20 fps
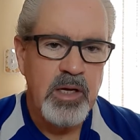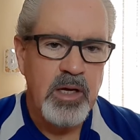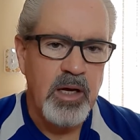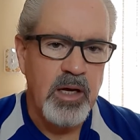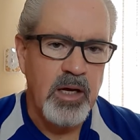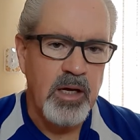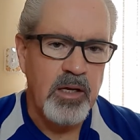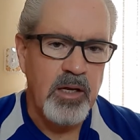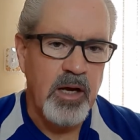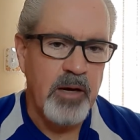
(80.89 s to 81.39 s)

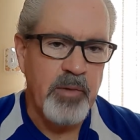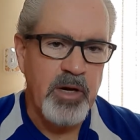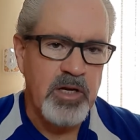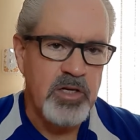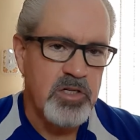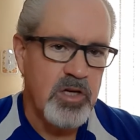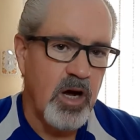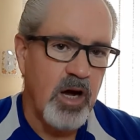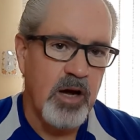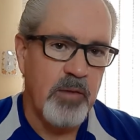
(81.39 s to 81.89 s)
I'm going to
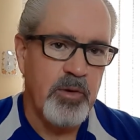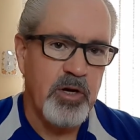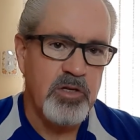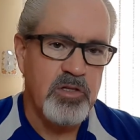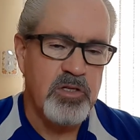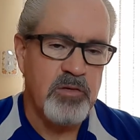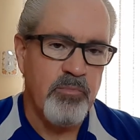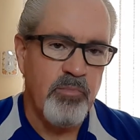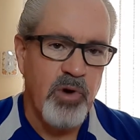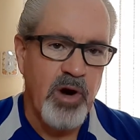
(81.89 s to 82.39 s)
talk
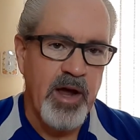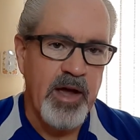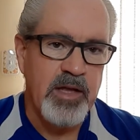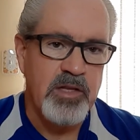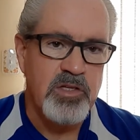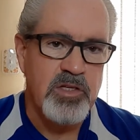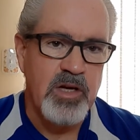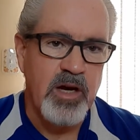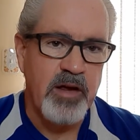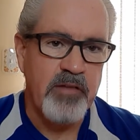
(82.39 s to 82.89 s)
about some
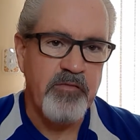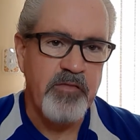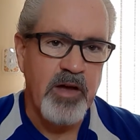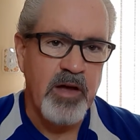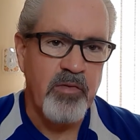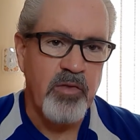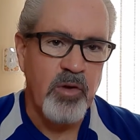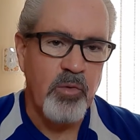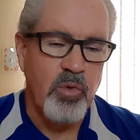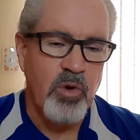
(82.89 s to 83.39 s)
brands that I
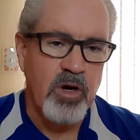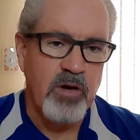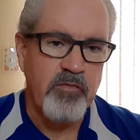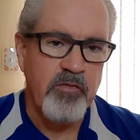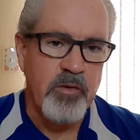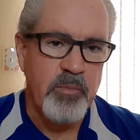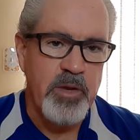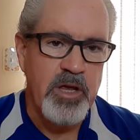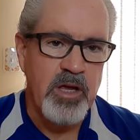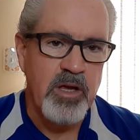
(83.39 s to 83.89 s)
found that work
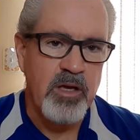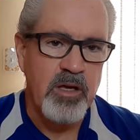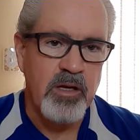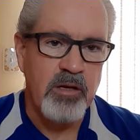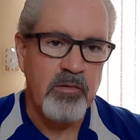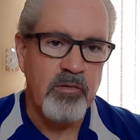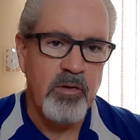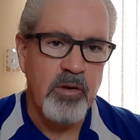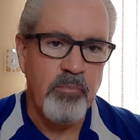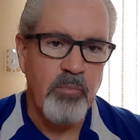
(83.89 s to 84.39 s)
for me
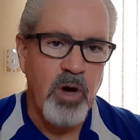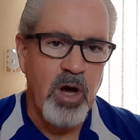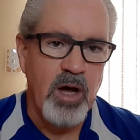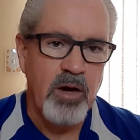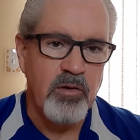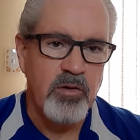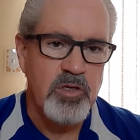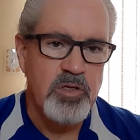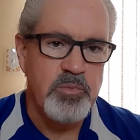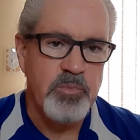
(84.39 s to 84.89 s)
and
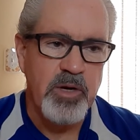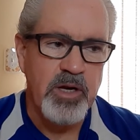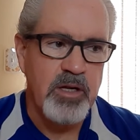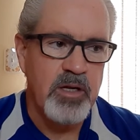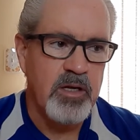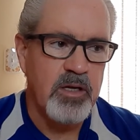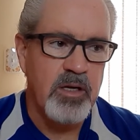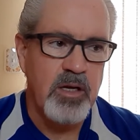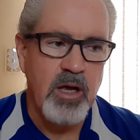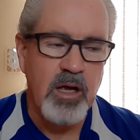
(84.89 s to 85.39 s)
models,
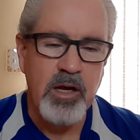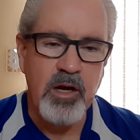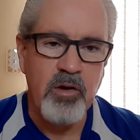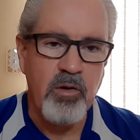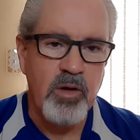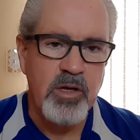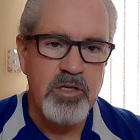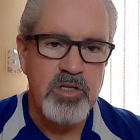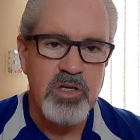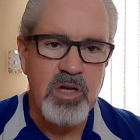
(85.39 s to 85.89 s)
but
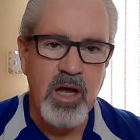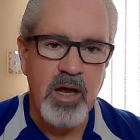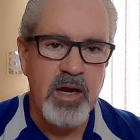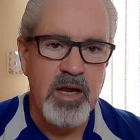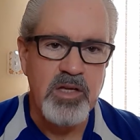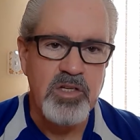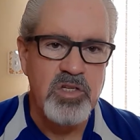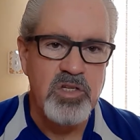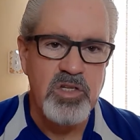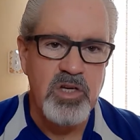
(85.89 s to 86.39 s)
it's not
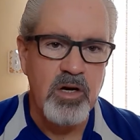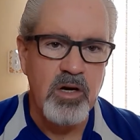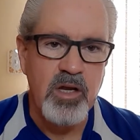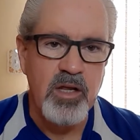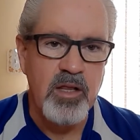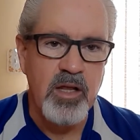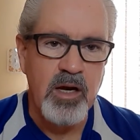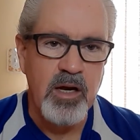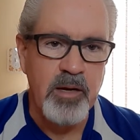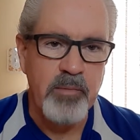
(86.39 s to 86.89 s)

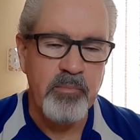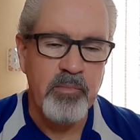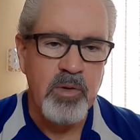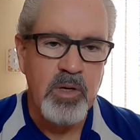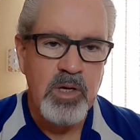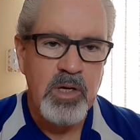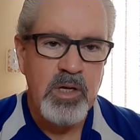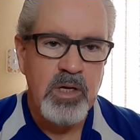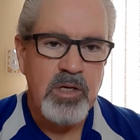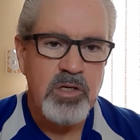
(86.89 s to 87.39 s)
necessarily that I'm
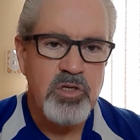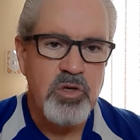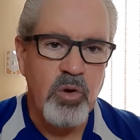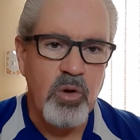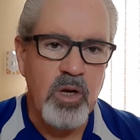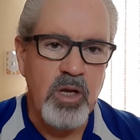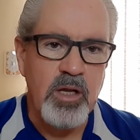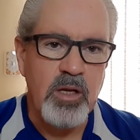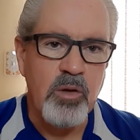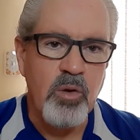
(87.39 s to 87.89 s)

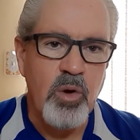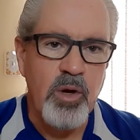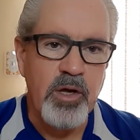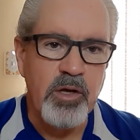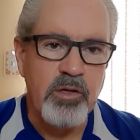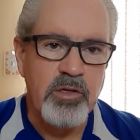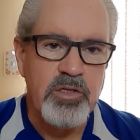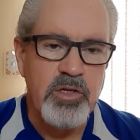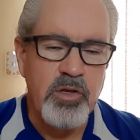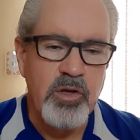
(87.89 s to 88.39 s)
totally
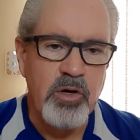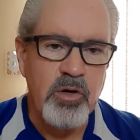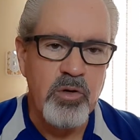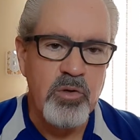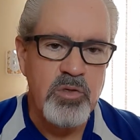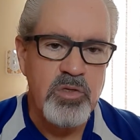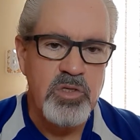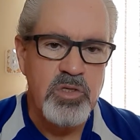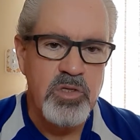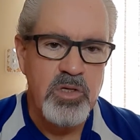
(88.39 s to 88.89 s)
loyal to
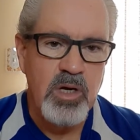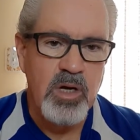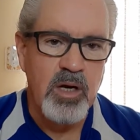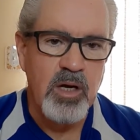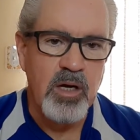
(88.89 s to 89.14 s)
those.